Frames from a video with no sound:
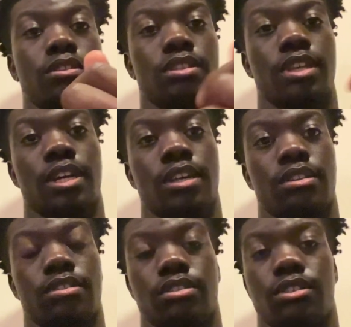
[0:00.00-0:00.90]

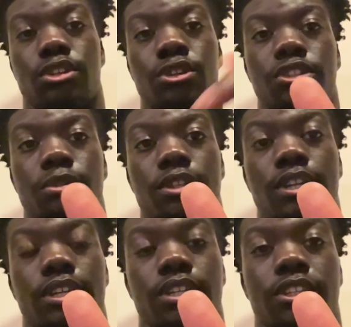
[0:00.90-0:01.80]
then go to the
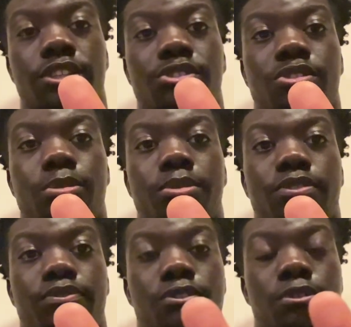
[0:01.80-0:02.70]
link in the
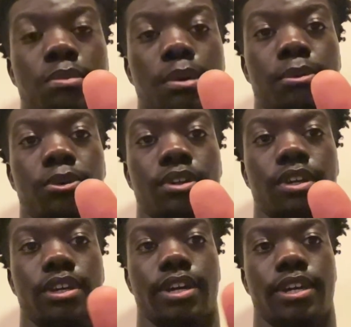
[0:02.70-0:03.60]
description for my
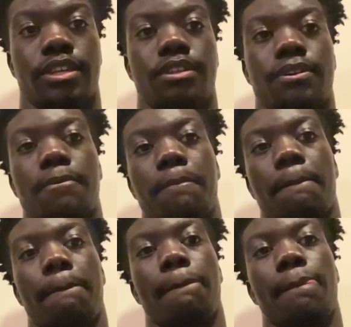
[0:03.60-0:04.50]
bulking guide.
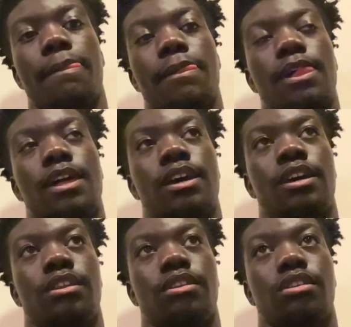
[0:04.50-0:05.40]

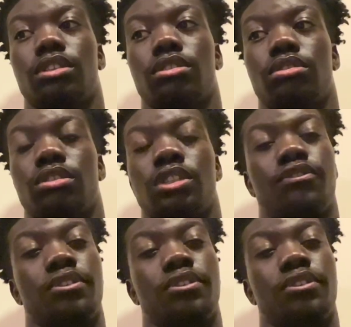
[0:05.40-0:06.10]
And if